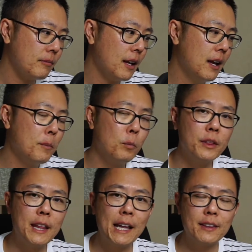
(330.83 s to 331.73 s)
Um,
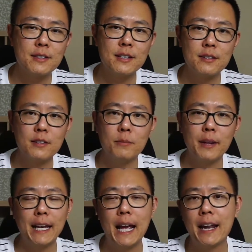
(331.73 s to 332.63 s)
without the system, they
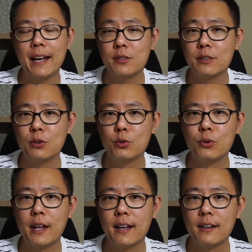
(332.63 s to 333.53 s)
can't actually do
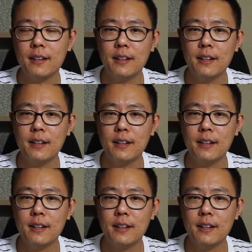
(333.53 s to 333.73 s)
that.